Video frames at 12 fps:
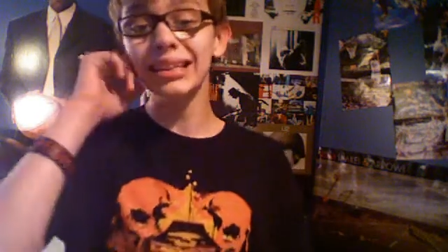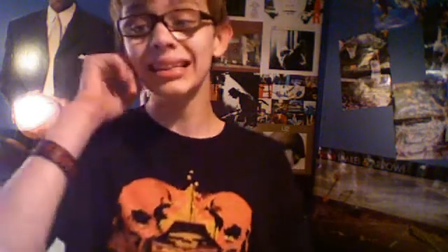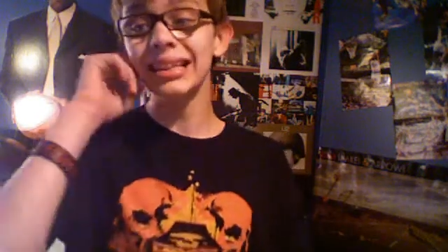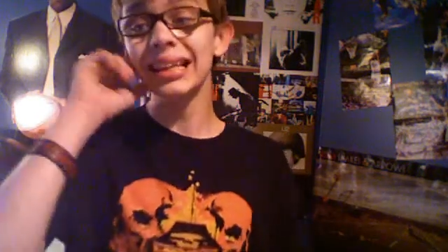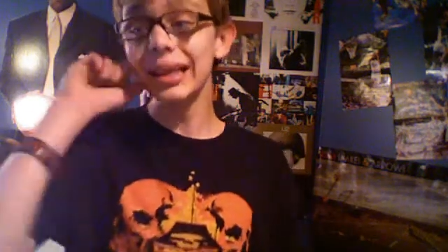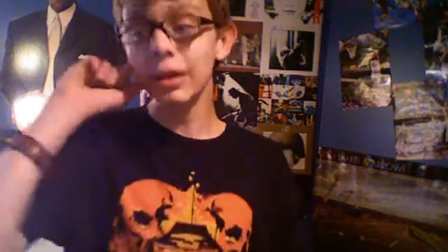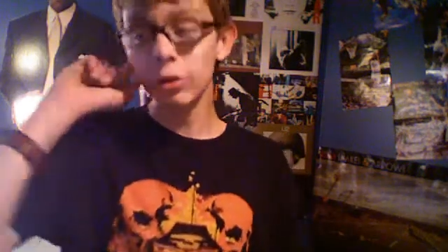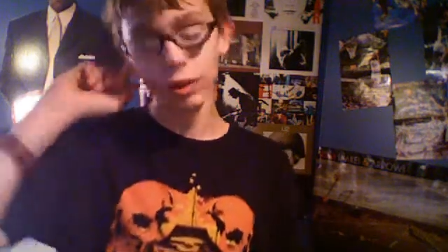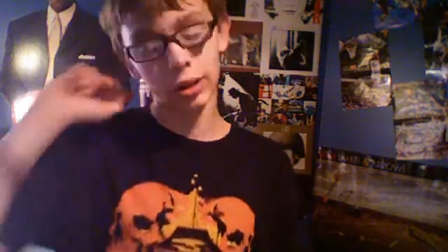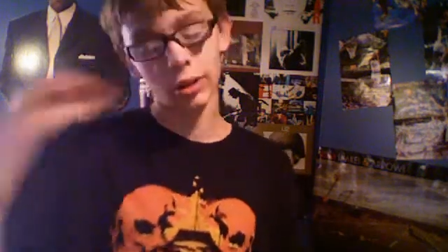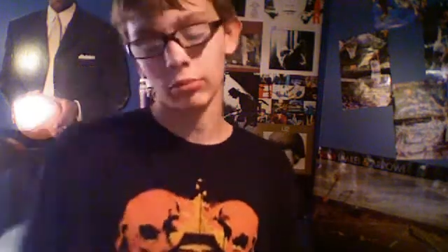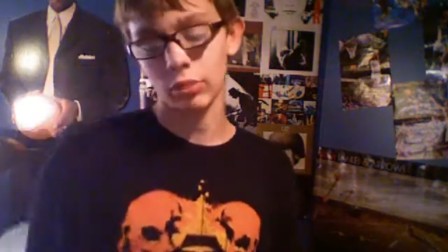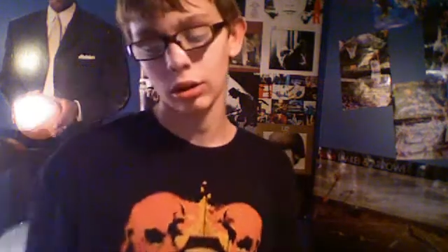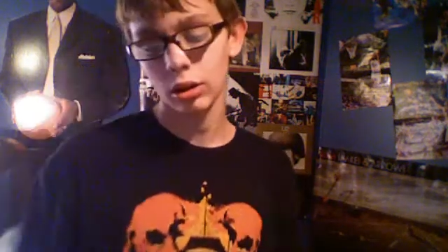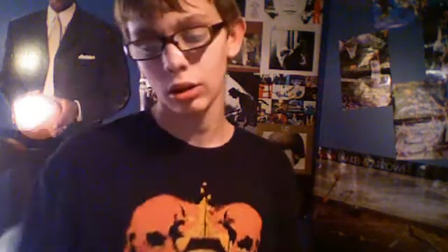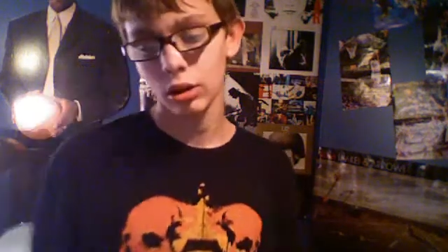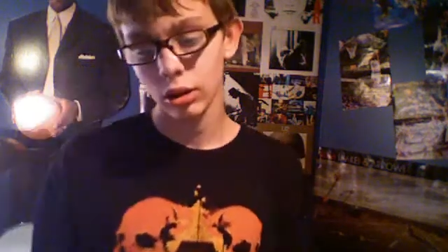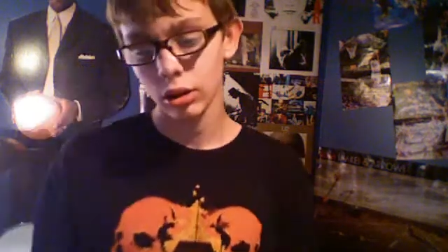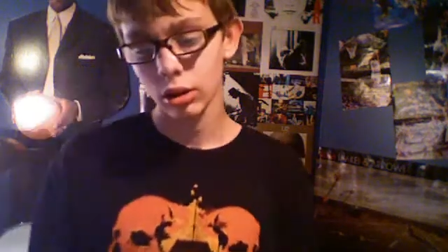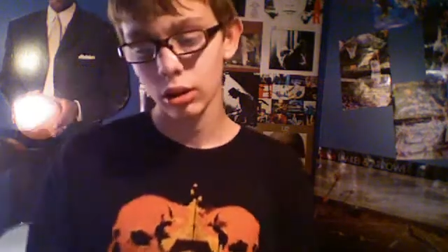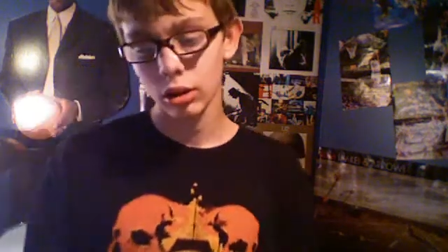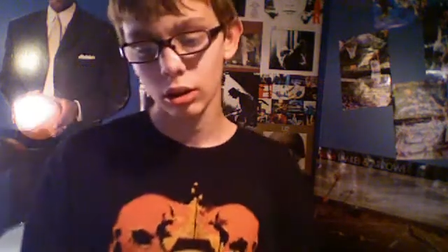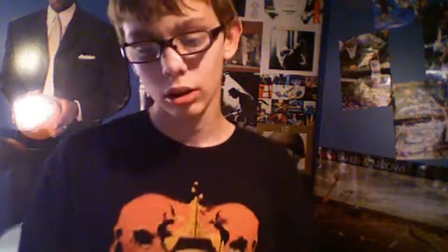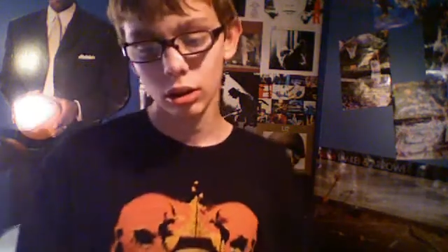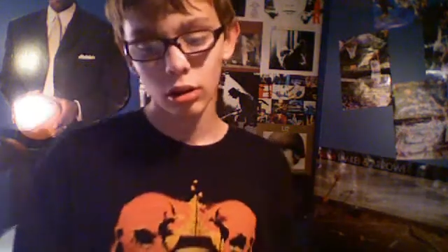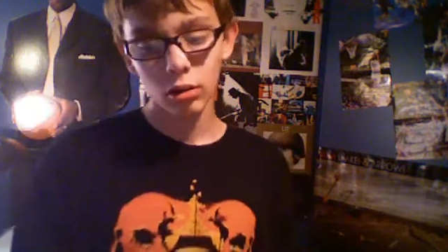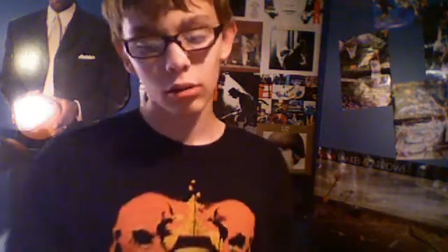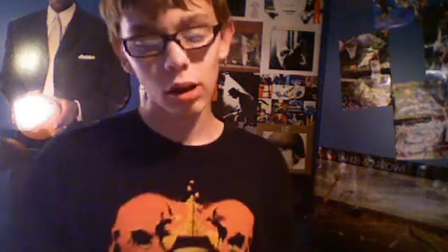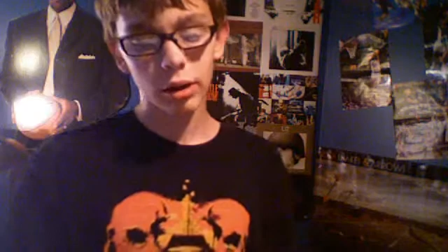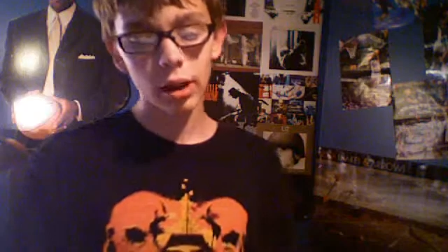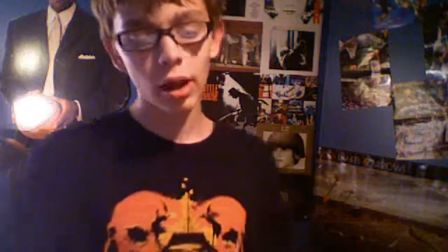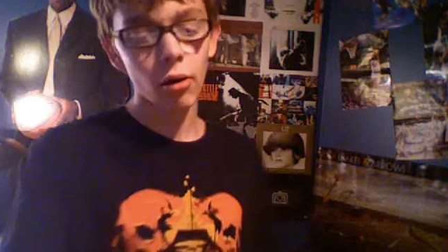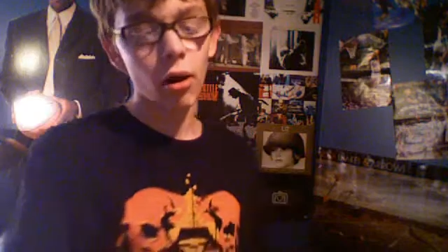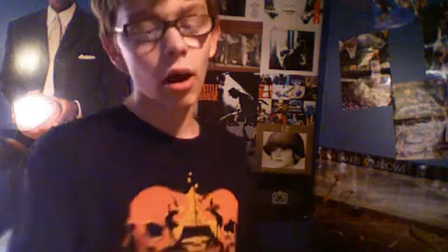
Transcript: league with him right now.